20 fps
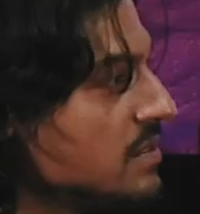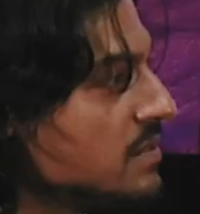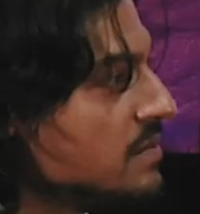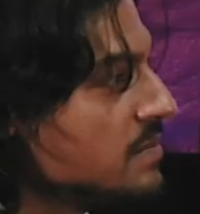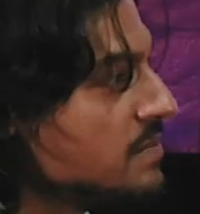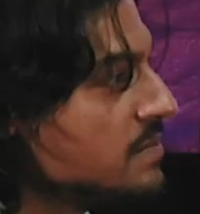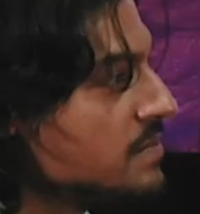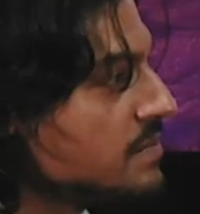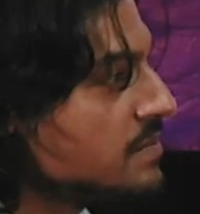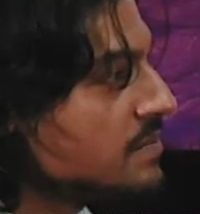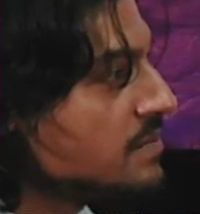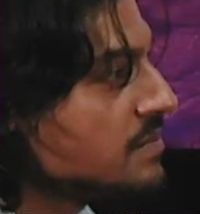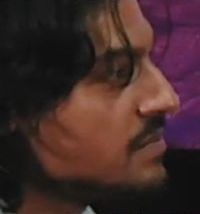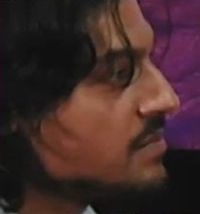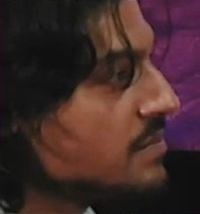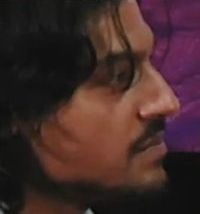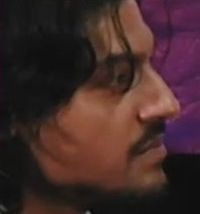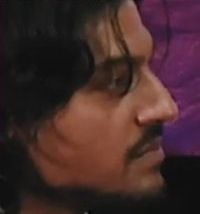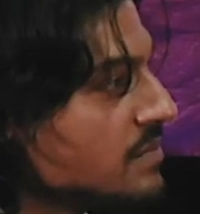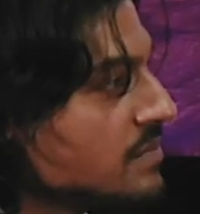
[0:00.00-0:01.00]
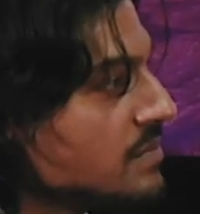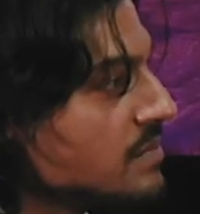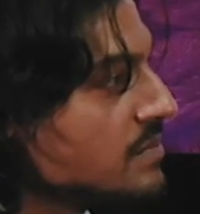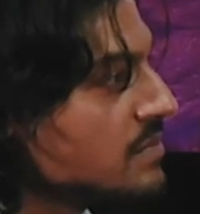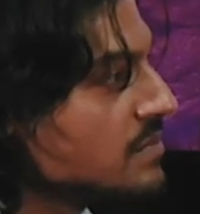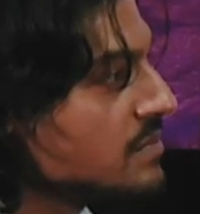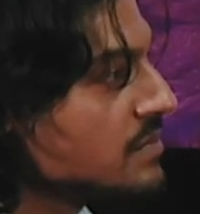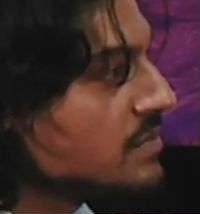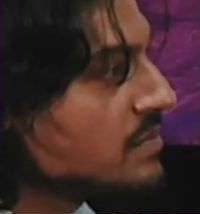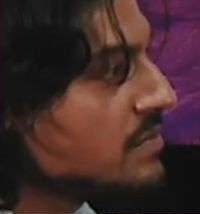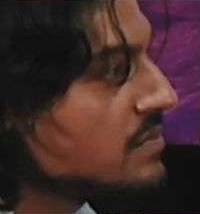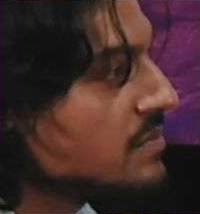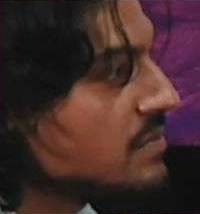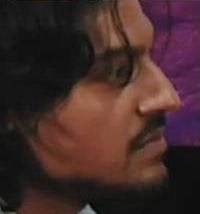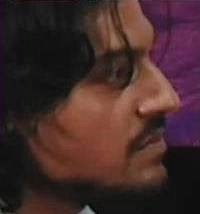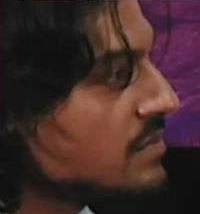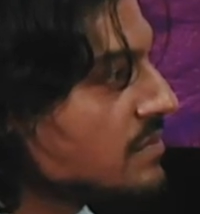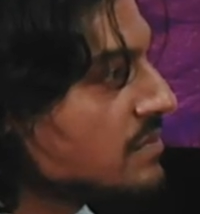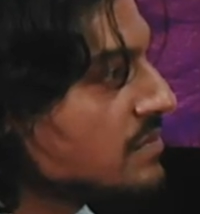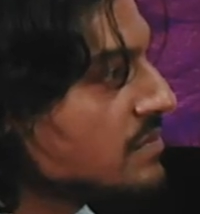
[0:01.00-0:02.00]

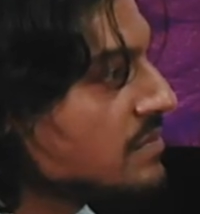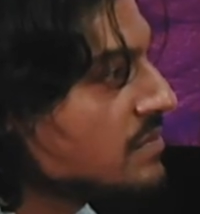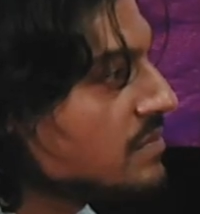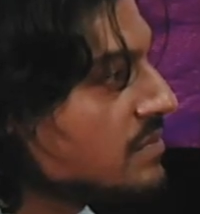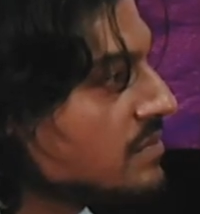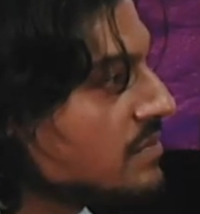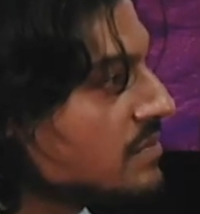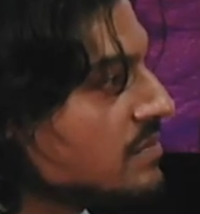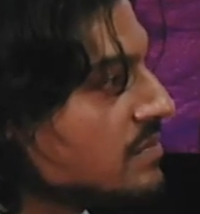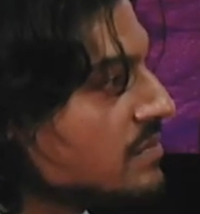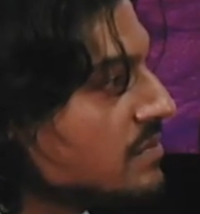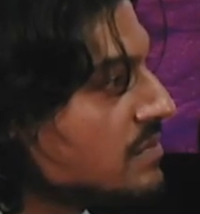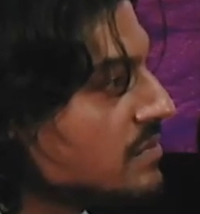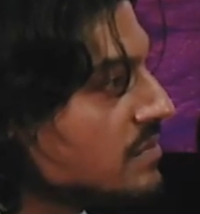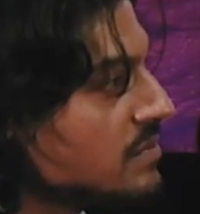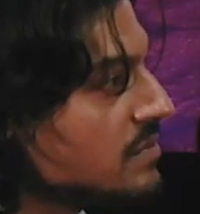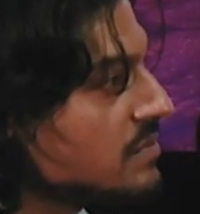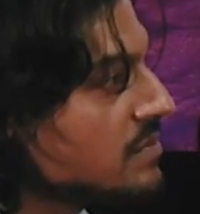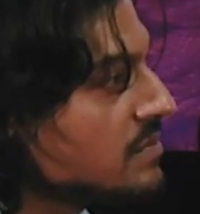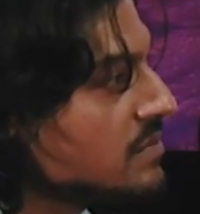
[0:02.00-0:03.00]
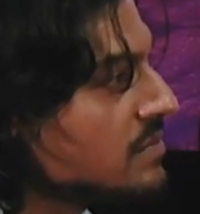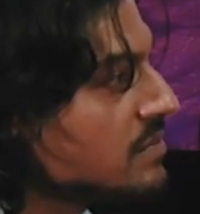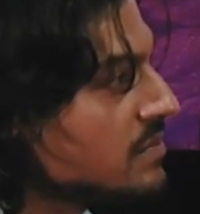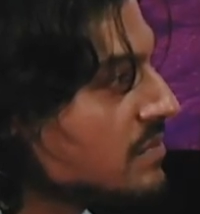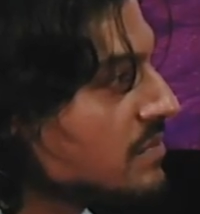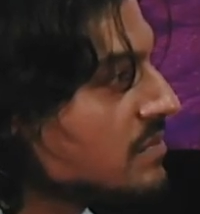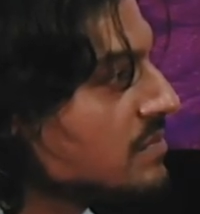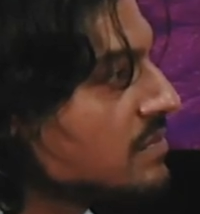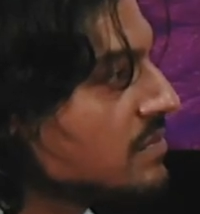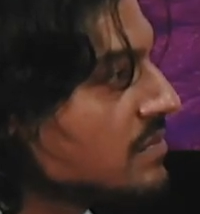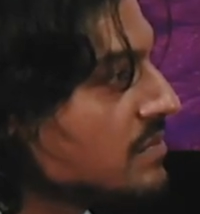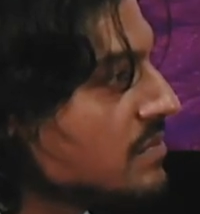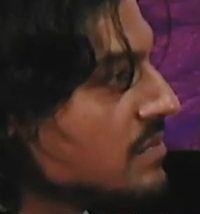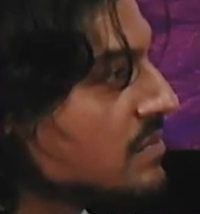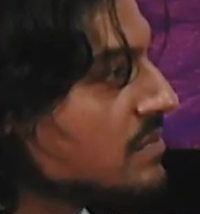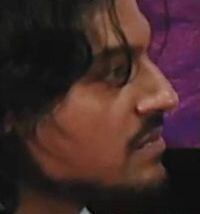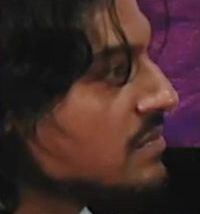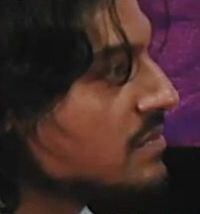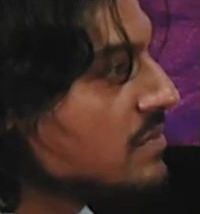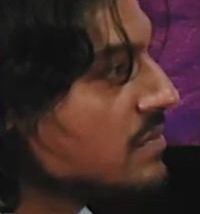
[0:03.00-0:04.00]

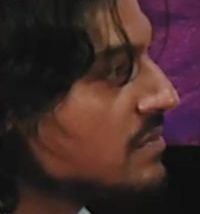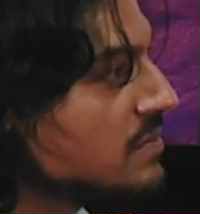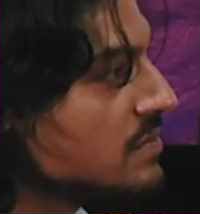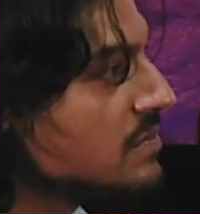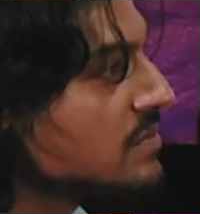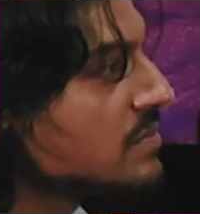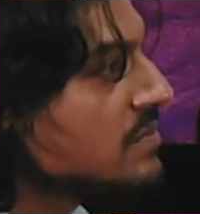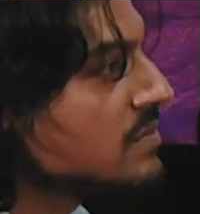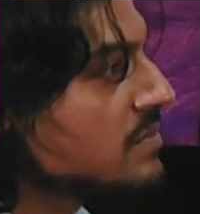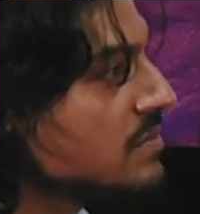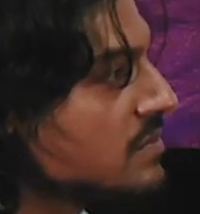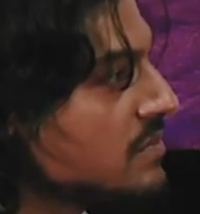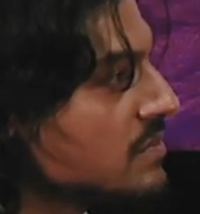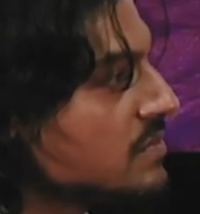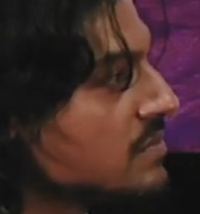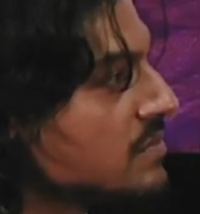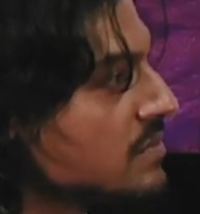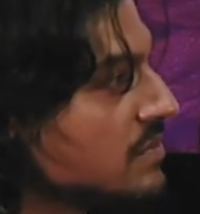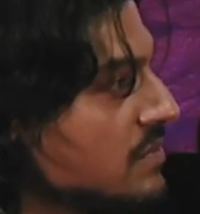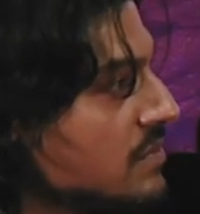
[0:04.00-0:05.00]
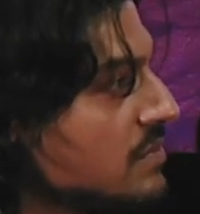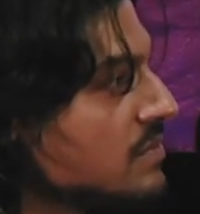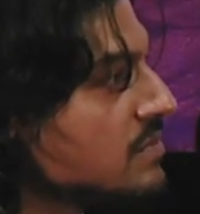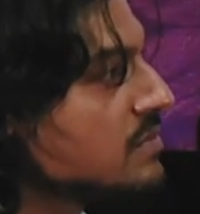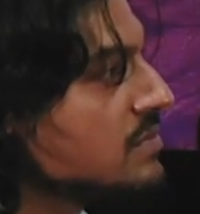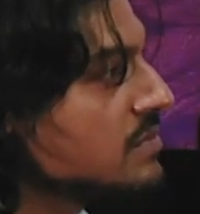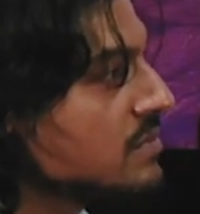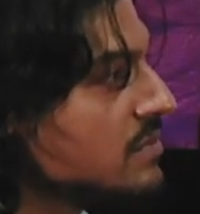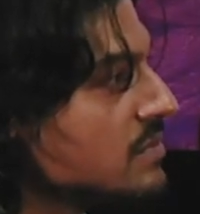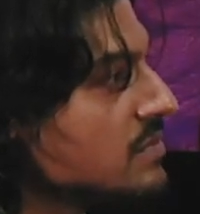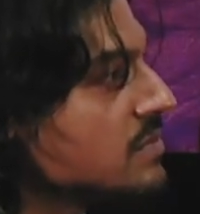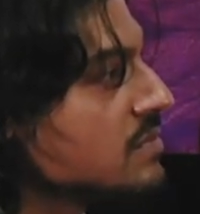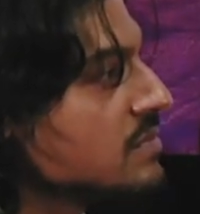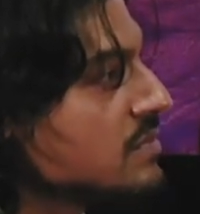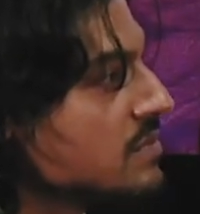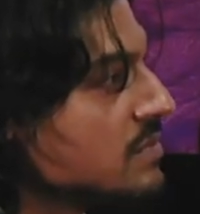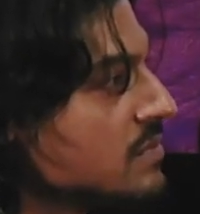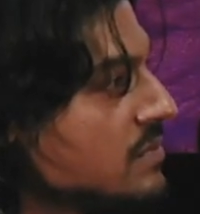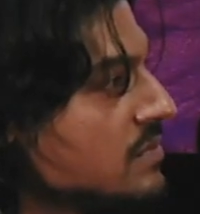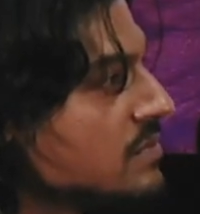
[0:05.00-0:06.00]

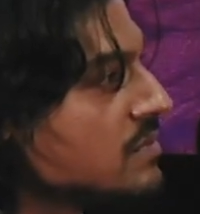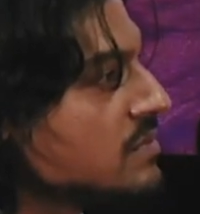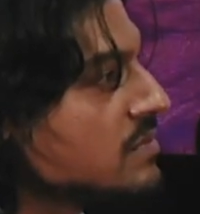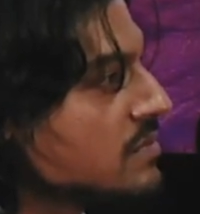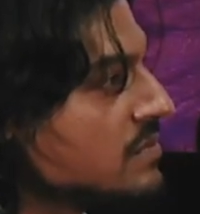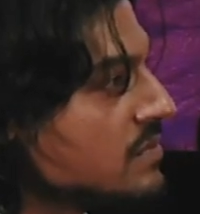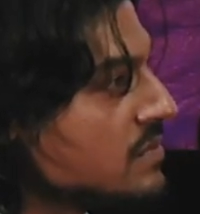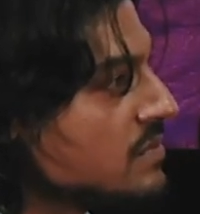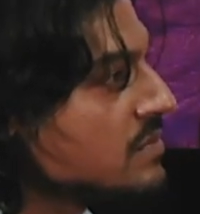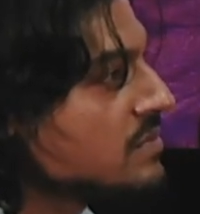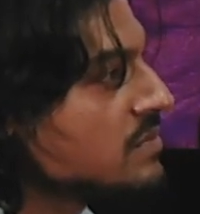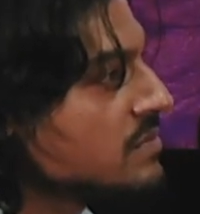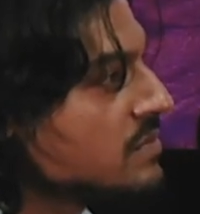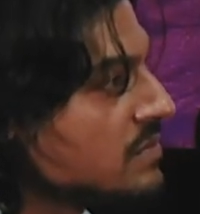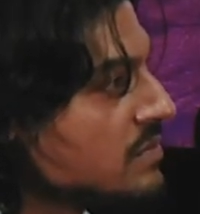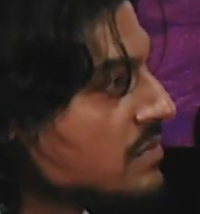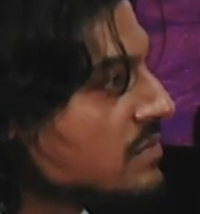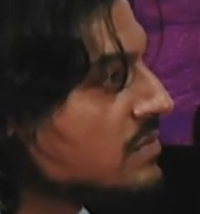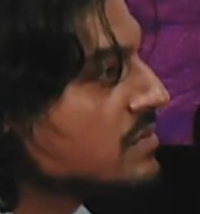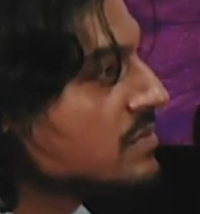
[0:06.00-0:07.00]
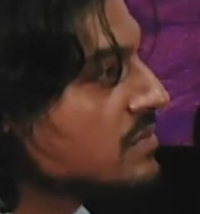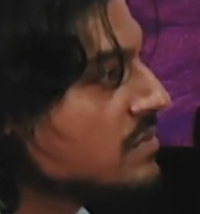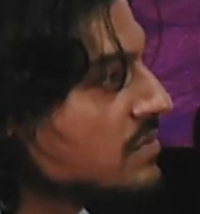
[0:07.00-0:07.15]
The person shown says nothing.